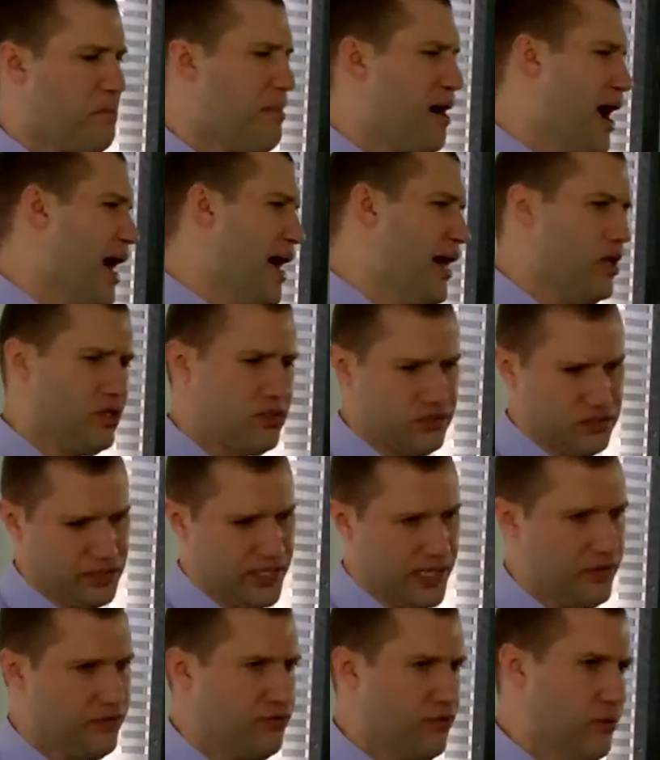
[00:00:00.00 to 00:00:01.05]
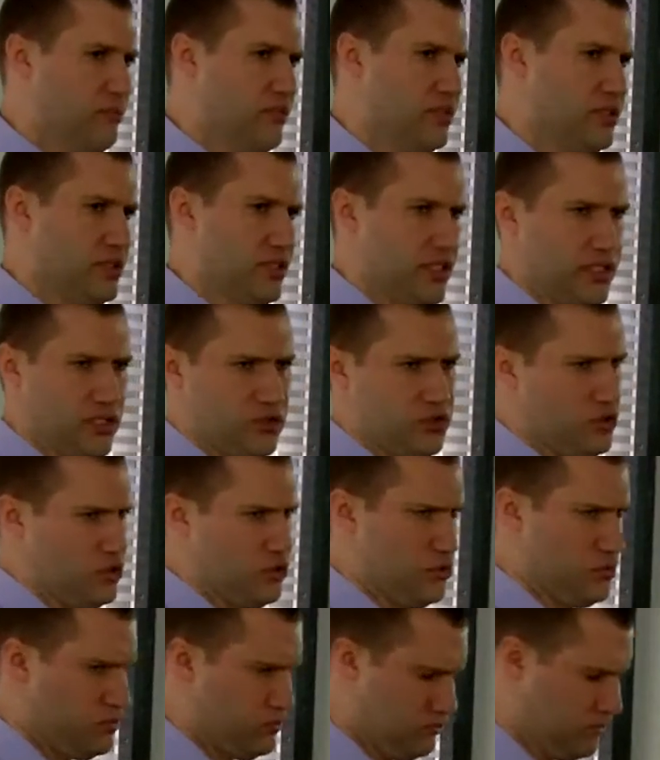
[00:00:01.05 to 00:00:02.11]
mile to get from the city
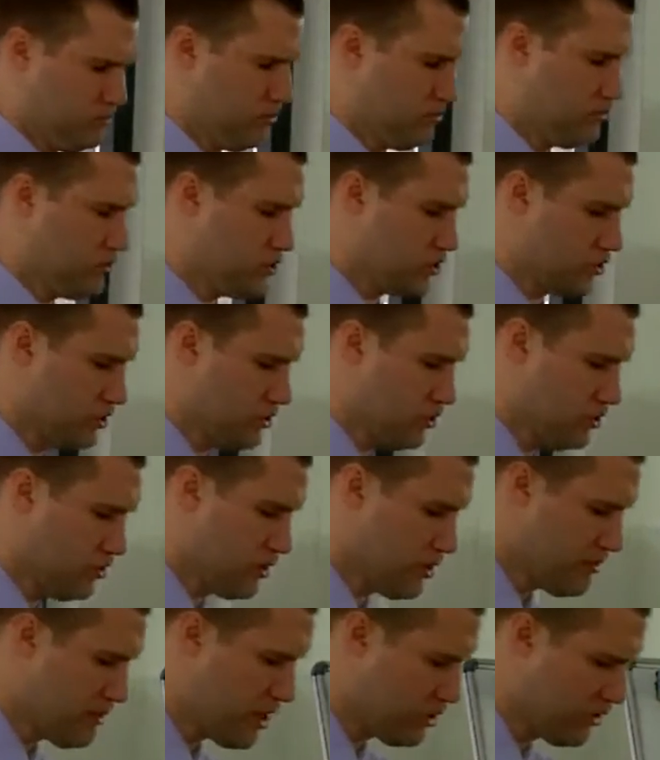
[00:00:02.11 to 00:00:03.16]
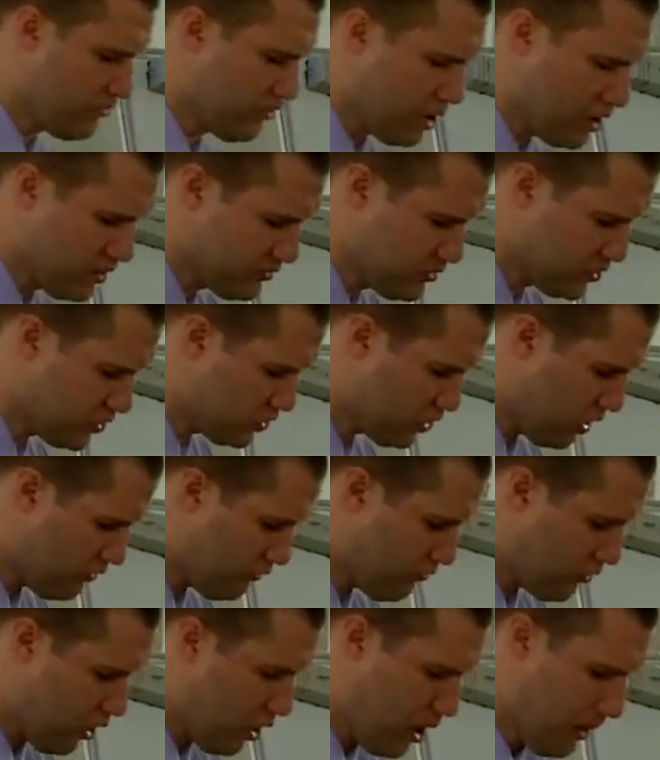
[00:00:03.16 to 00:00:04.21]
to the Mount of Olives. It's
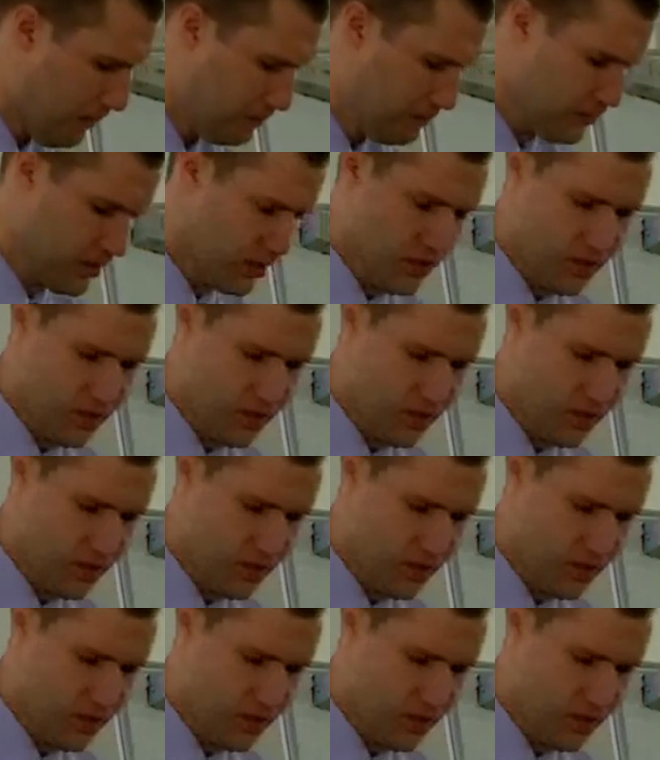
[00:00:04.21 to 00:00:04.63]
not far.